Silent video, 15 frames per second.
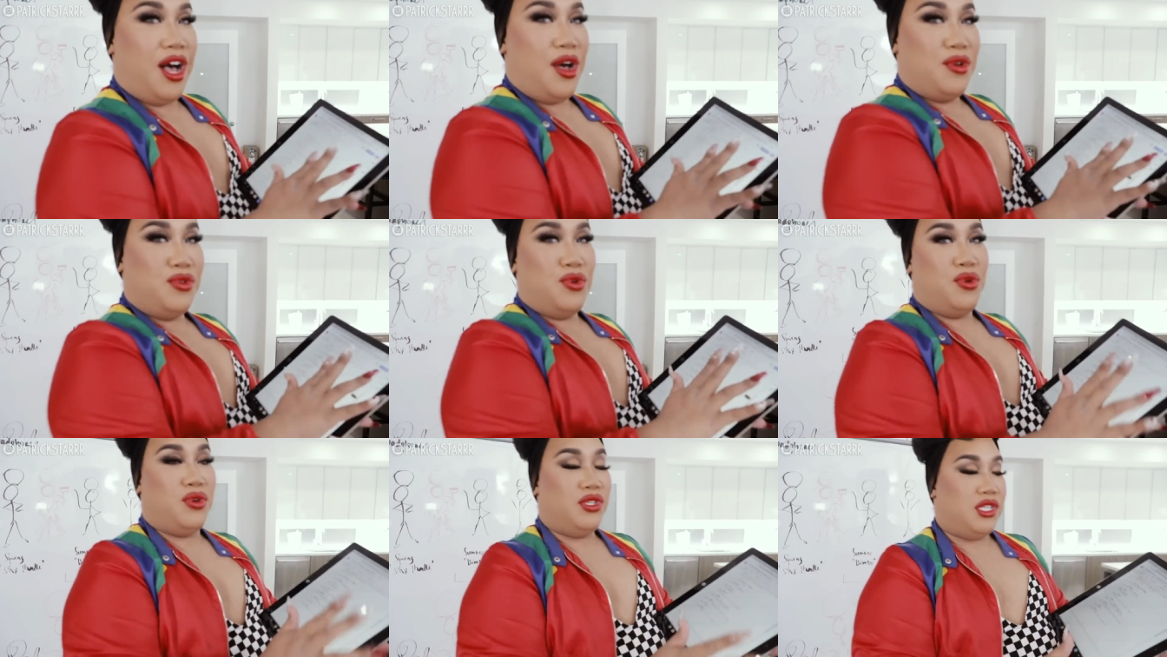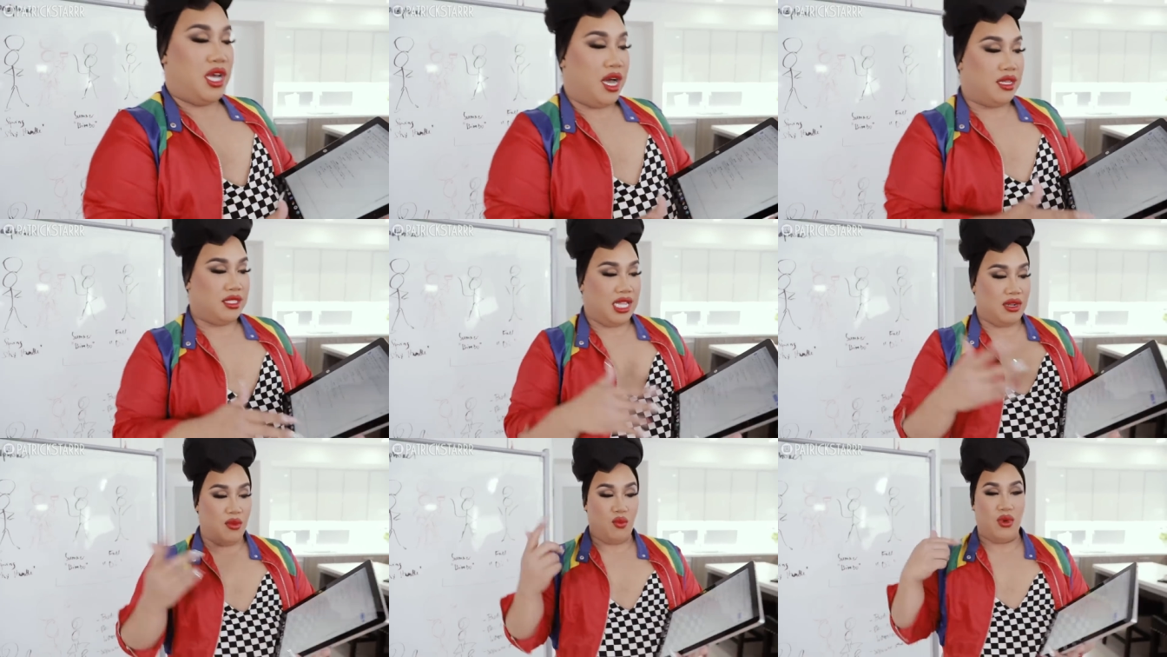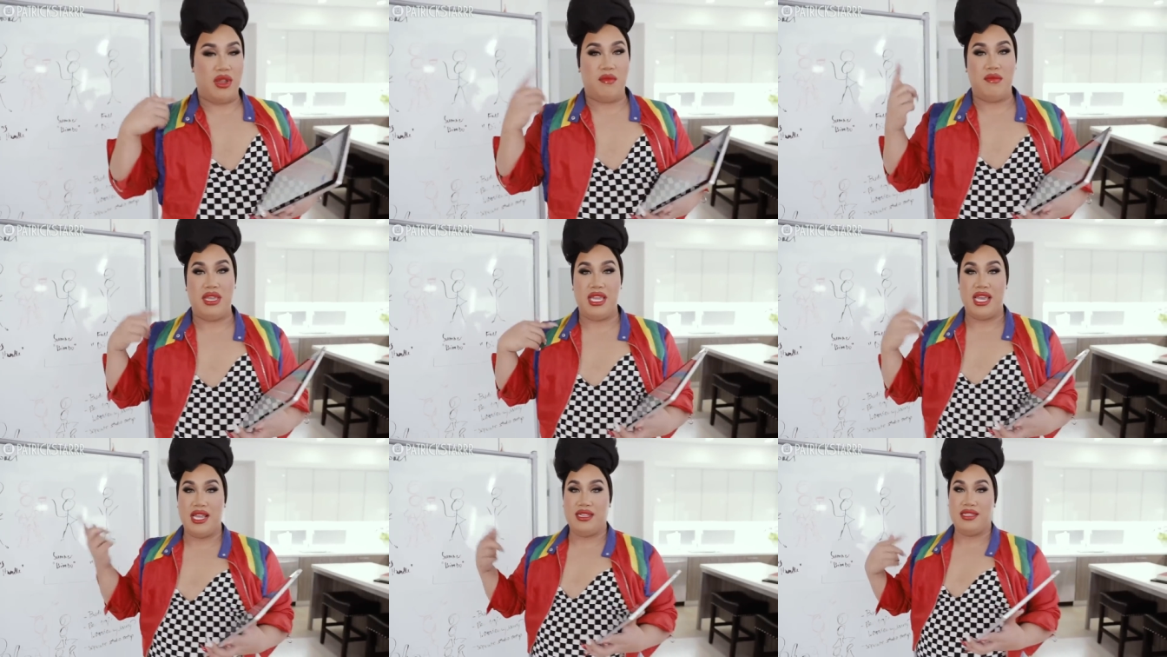on Google Docs, and when
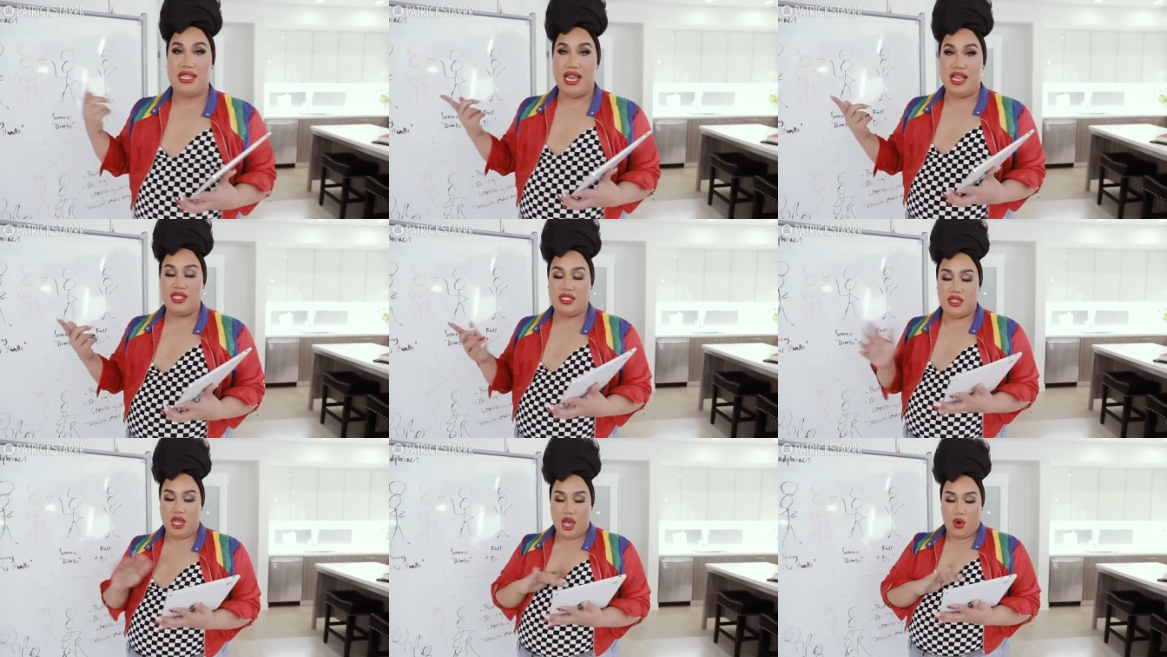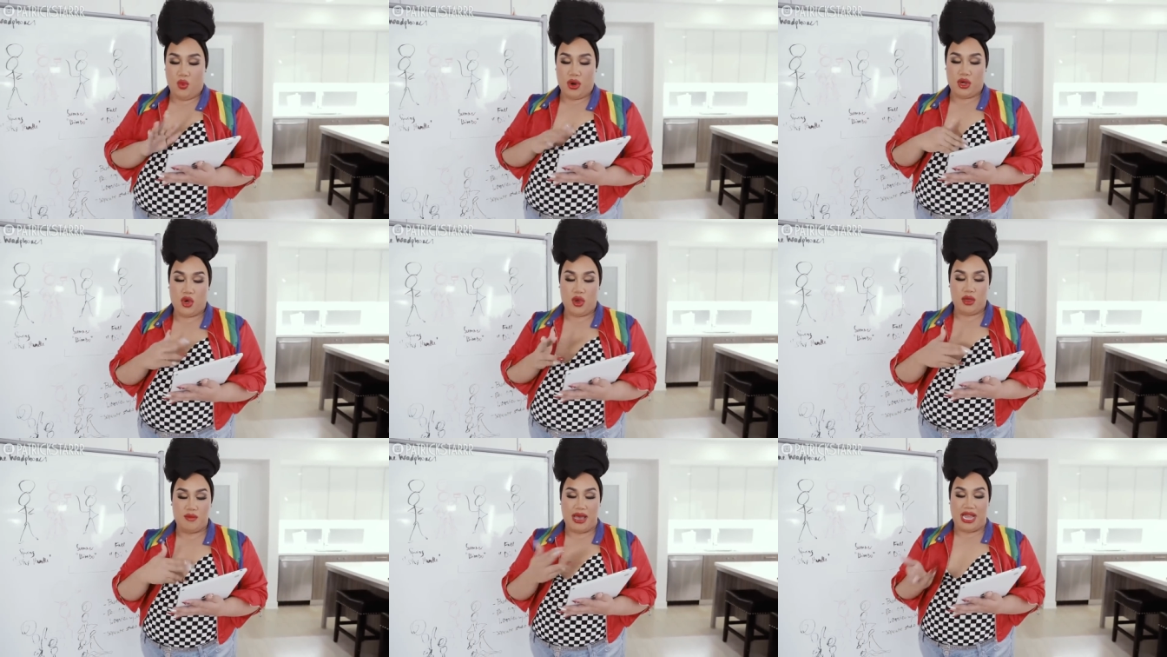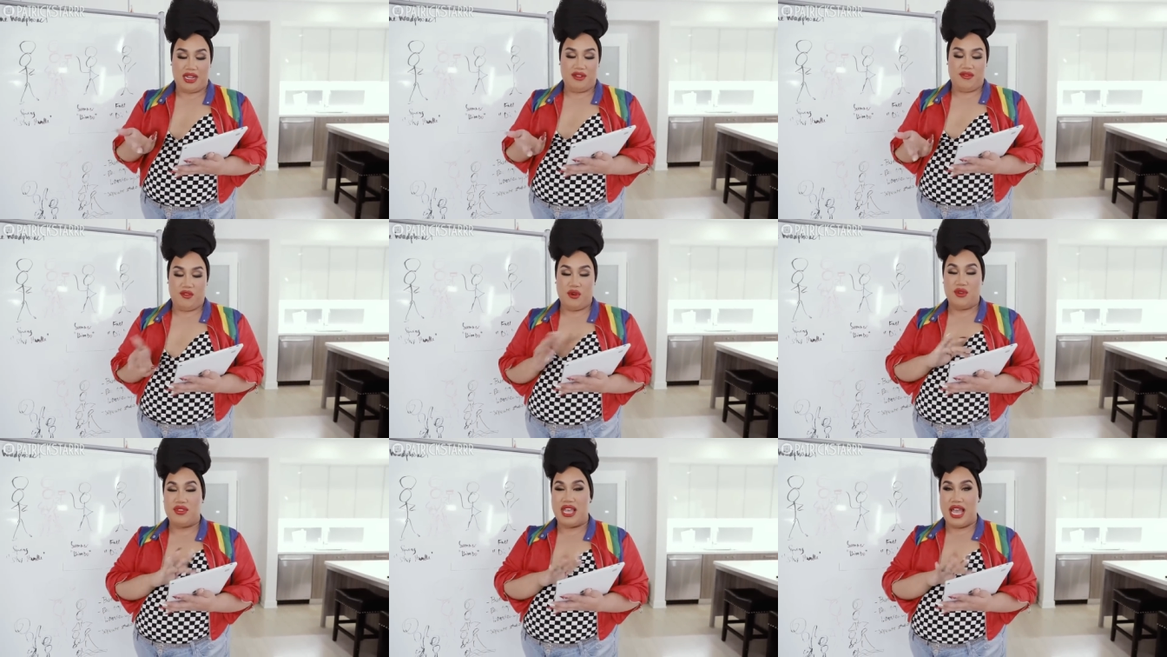me and Des were going back and
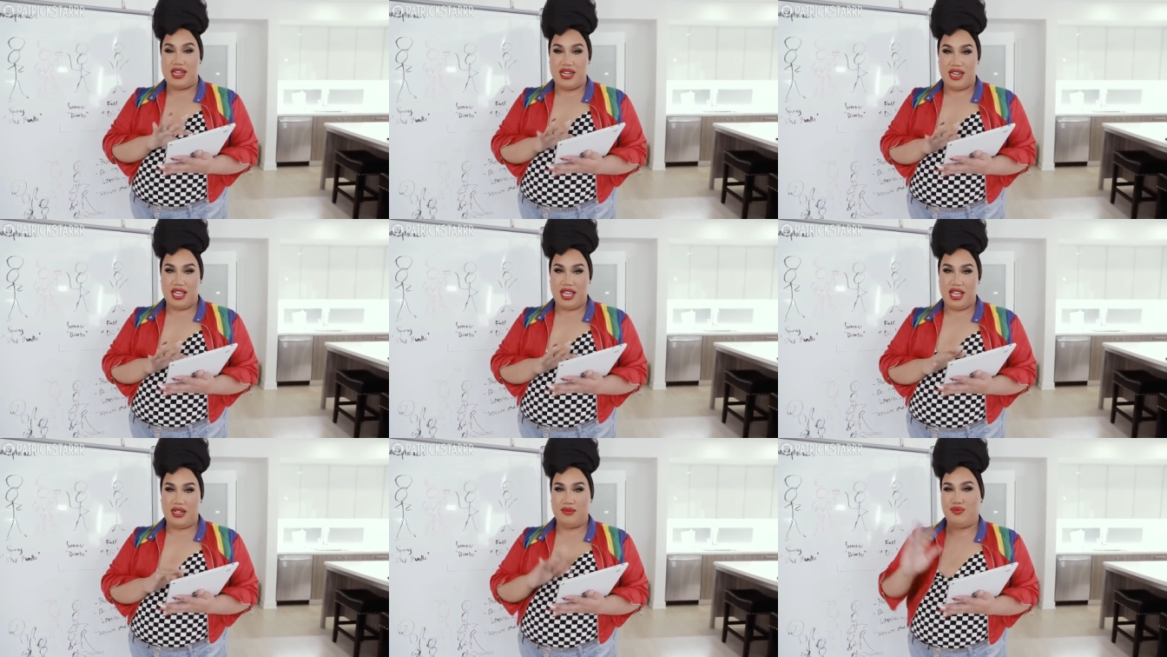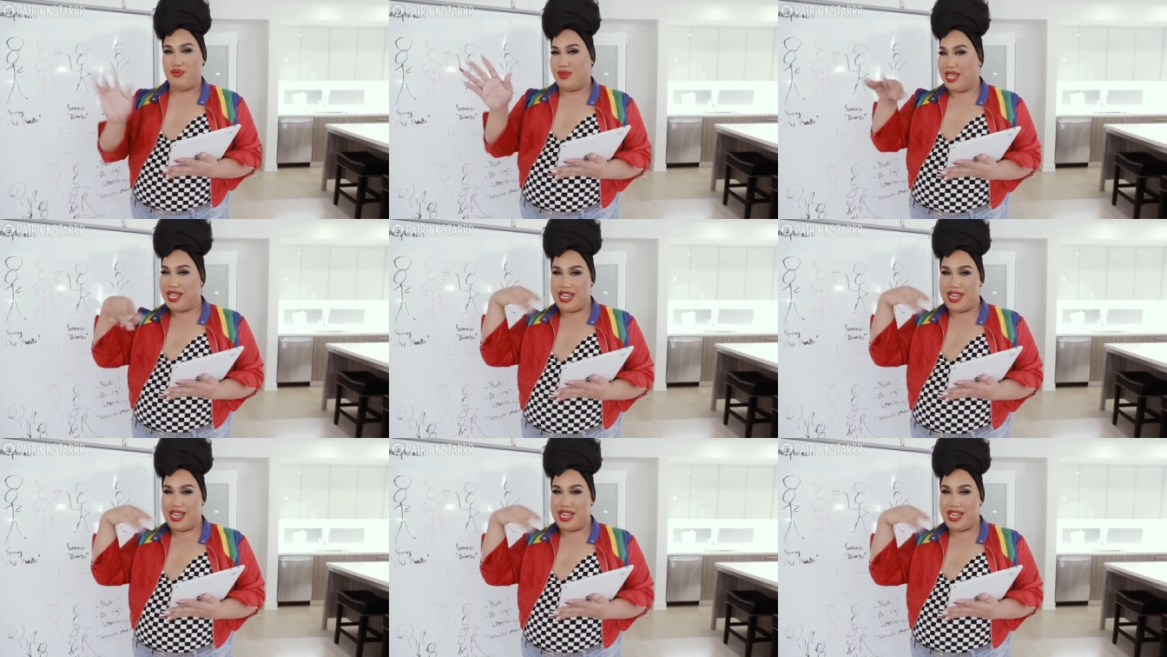forth editing,